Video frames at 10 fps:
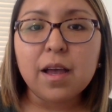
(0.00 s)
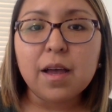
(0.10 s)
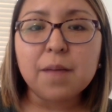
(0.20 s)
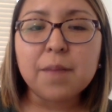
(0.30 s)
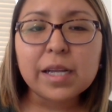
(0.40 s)

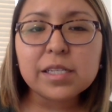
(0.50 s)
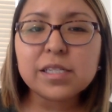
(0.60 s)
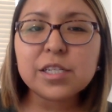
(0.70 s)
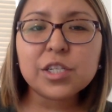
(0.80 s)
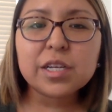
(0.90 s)
my
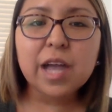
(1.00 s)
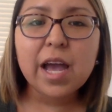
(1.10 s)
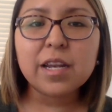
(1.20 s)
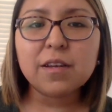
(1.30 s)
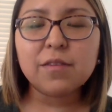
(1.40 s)
decision
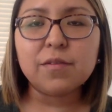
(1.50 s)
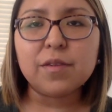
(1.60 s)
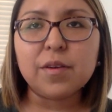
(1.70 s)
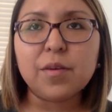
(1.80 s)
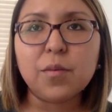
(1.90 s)
kind
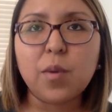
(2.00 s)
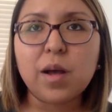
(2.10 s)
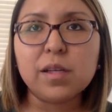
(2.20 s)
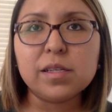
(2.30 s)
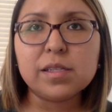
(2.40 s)
of
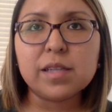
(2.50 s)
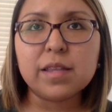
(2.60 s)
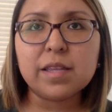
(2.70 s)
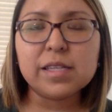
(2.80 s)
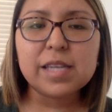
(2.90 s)
was
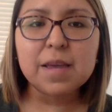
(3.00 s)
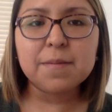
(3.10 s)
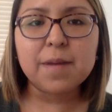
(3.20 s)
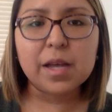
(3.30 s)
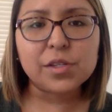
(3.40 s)
the
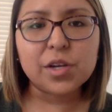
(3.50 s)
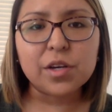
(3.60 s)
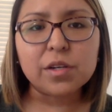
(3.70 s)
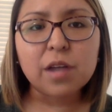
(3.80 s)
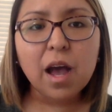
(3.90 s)
same as
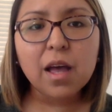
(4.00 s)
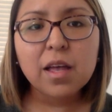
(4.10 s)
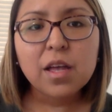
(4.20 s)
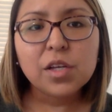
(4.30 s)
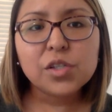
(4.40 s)
her. Not
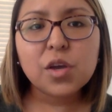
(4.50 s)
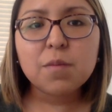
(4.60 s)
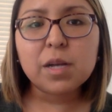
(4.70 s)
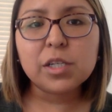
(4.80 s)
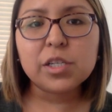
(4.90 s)
so
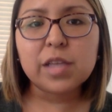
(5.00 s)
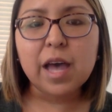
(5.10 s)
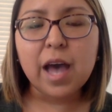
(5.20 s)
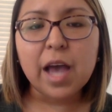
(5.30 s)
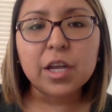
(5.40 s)
much
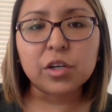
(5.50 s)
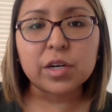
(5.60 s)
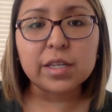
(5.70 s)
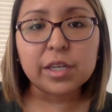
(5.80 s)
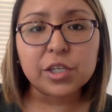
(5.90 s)
that I
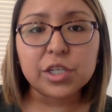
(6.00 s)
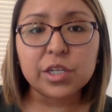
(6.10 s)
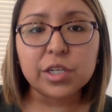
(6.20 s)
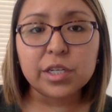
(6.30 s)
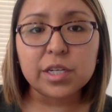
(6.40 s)
agreed that
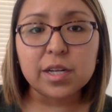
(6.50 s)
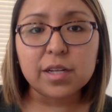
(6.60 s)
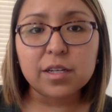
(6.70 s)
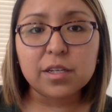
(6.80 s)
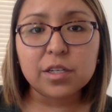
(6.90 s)
she
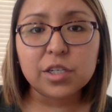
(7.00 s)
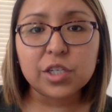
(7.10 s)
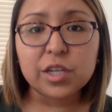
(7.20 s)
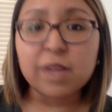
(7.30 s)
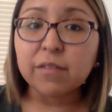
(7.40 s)
should have